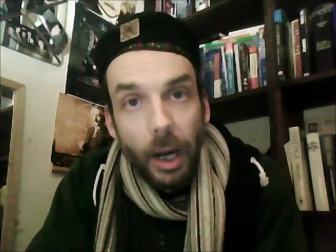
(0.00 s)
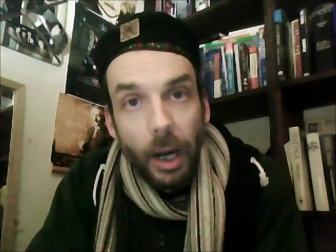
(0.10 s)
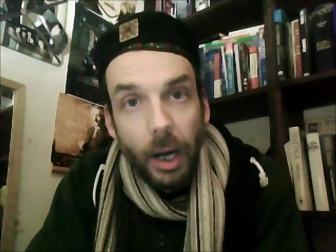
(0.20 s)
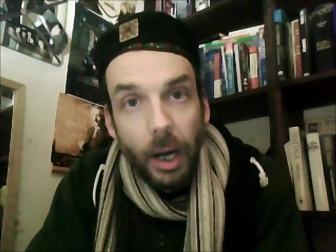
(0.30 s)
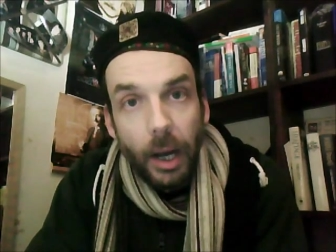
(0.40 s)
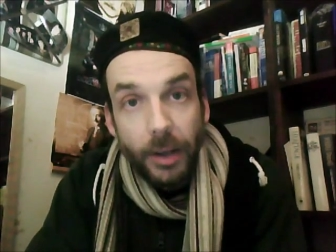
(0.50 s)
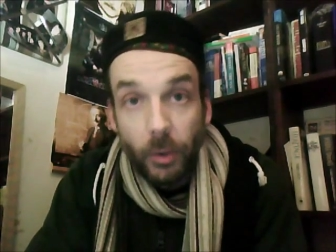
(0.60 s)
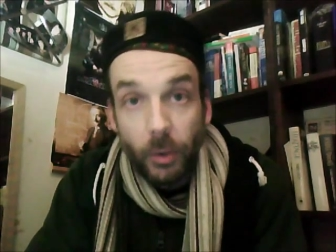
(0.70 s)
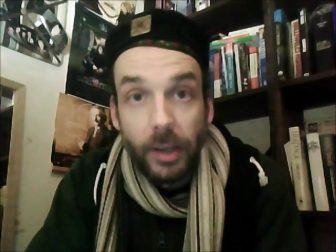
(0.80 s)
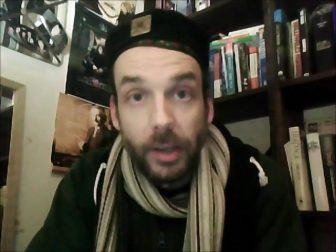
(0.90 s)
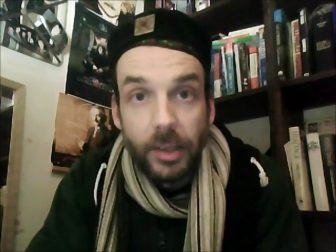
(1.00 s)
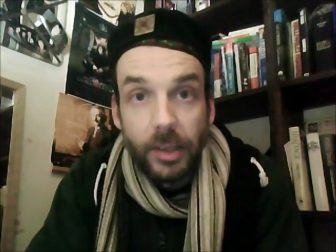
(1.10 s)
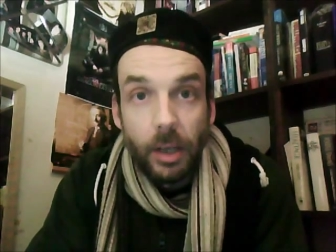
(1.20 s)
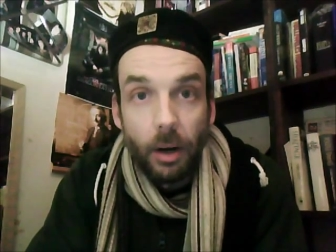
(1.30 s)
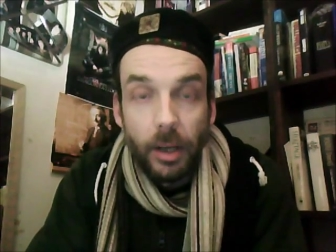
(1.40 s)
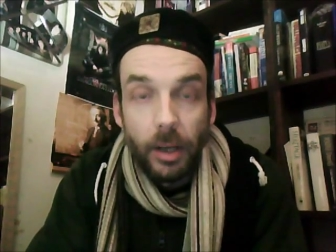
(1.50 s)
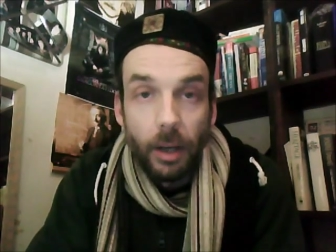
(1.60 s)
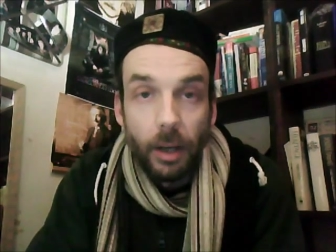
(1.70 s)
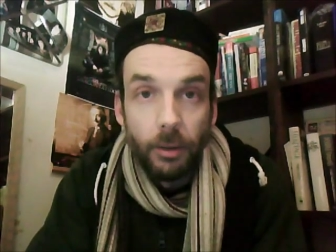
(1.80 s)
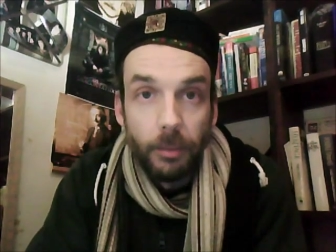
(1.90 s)
Uh, and it's great to see Hardy
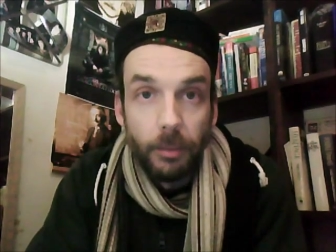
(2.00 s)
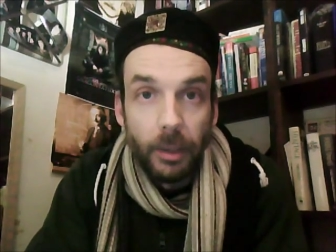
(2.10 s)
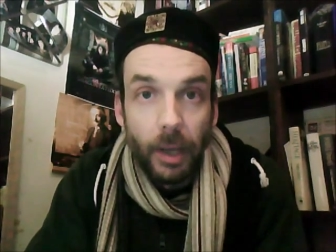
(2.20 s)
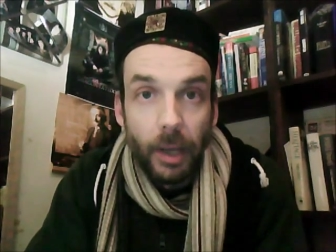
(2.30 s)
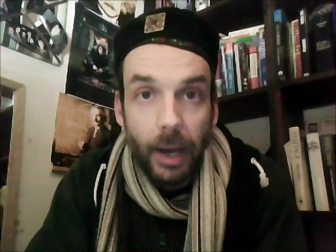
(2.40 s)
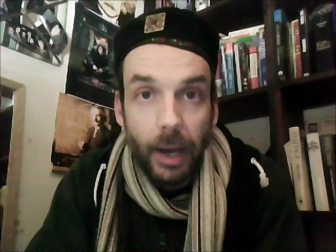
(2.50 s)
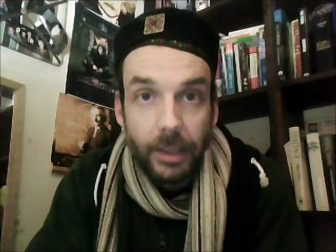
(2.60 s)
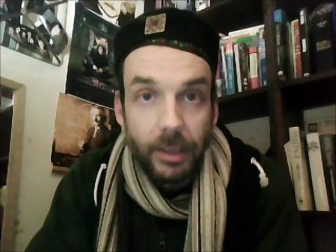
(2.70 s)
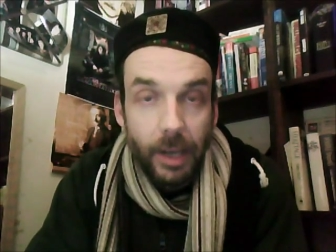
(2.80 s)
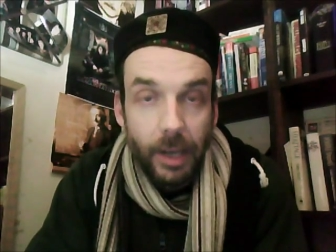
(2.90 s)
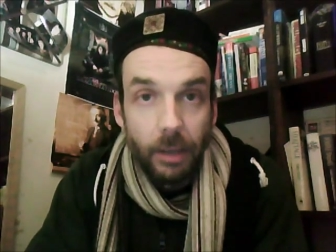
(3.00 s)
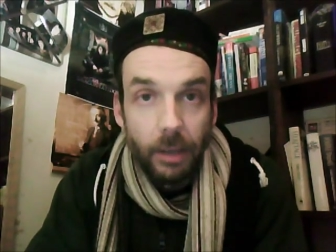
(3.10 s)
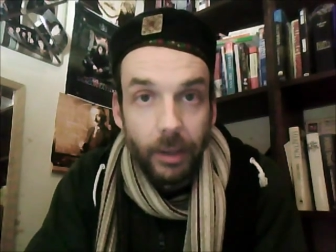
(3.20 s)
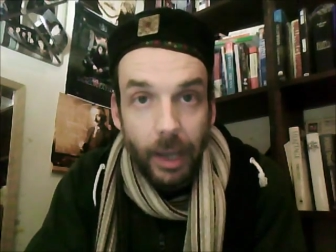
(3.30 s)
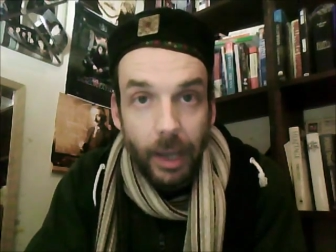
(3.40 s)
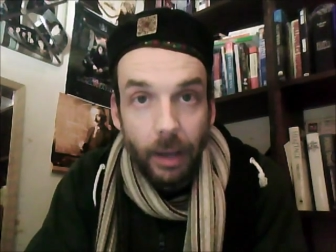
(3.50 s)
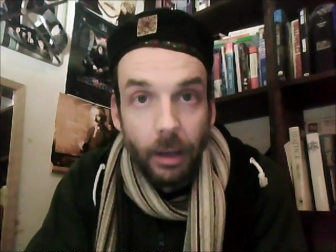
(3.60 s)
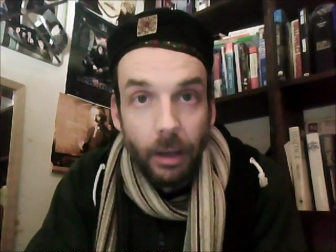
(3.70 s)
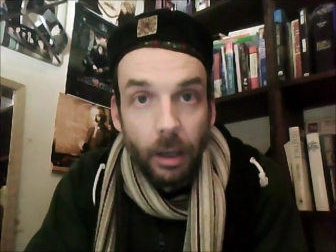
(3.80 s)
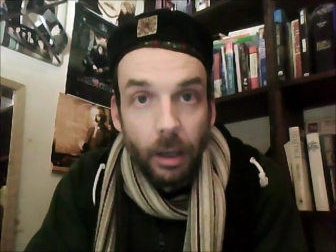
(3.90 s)
and Oldman acting together
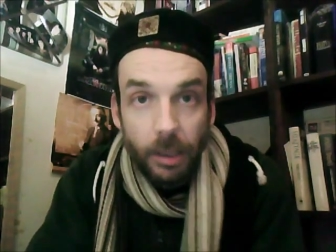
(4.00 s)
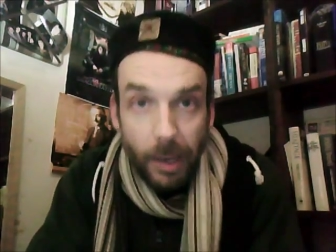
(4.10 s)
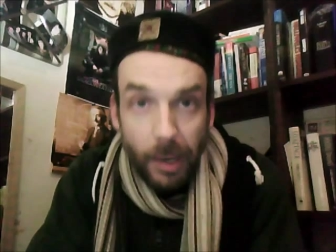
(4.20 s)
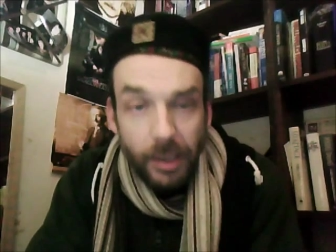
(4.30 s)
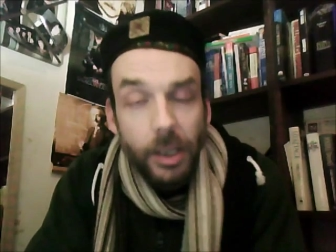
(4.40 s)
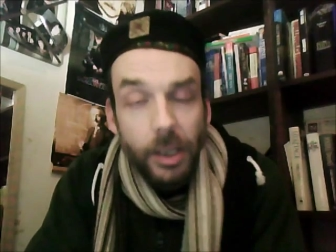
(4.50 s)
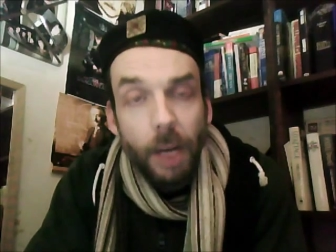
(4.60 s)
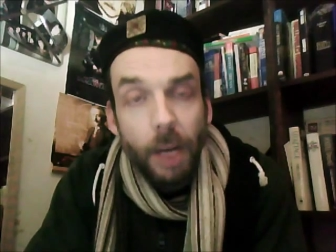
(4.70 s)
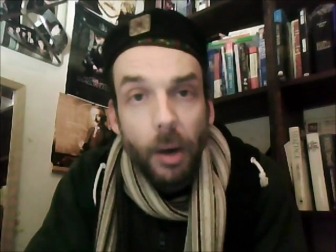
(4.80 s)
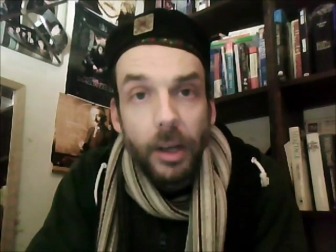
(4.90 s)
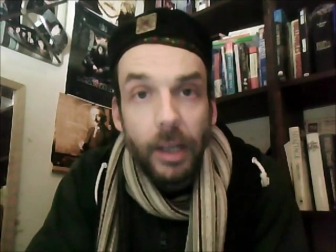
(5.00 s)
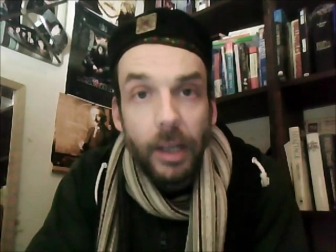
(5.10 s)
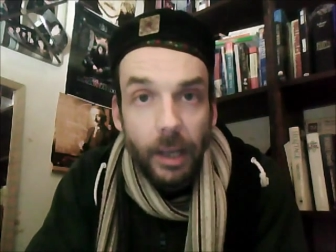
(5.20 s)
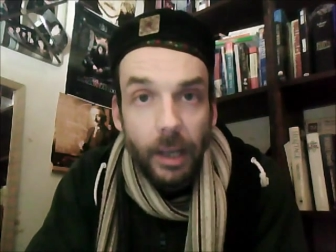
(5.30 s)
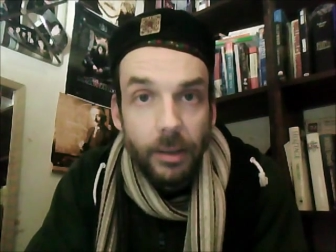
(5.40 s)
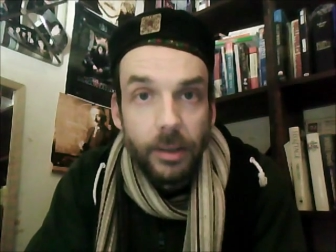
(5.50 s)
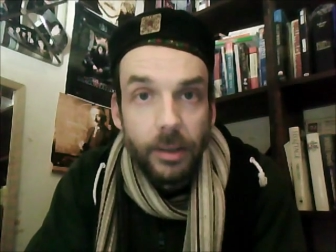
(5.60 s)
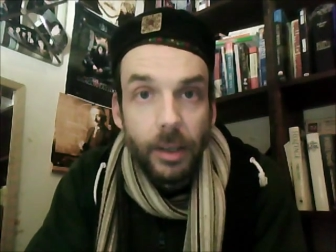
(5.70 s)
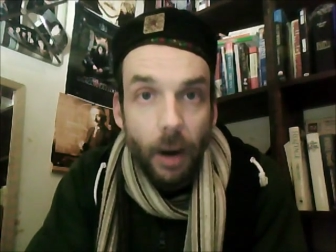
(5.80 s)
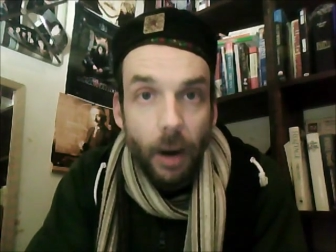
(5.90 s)
again. Because, basically, Tom Hardy is
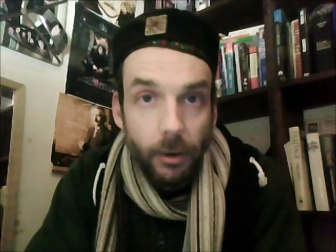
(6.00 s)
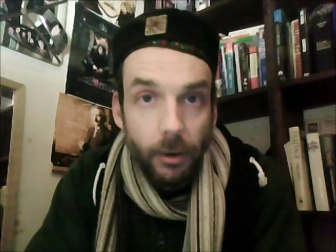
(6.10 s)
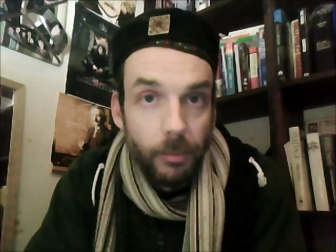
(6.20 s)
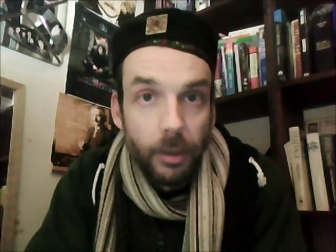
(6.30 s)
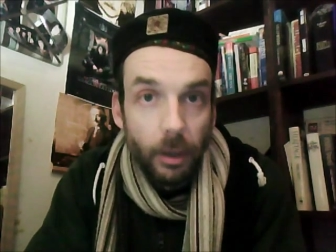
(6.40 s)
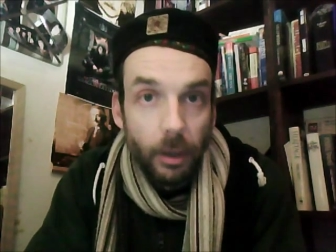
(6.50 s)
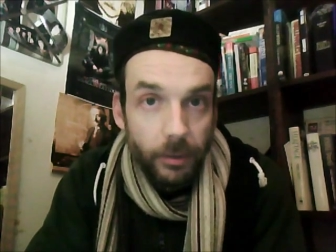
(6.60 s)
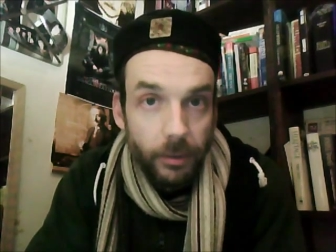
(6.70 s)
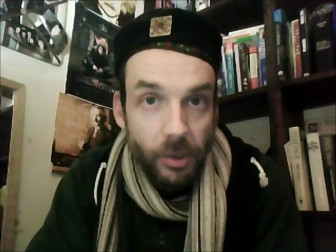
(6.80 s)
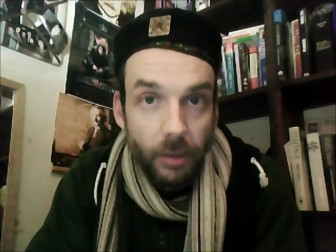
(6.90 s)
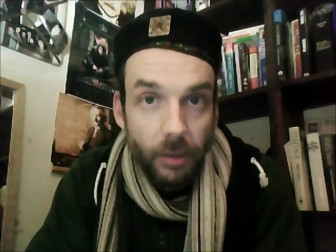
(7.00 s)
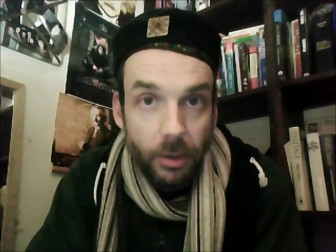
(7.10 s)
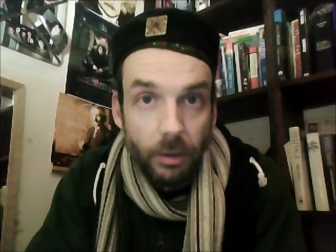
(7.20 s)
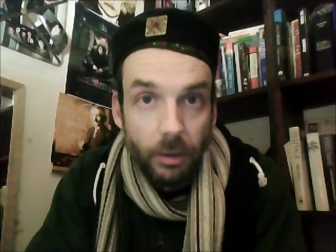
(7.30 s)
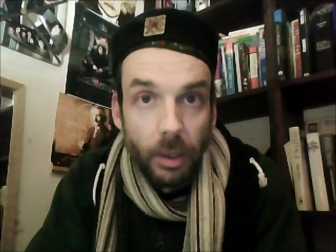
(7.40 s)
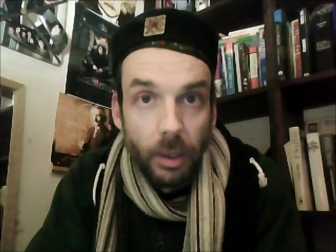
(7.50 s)
the Gary Oldman of his generation.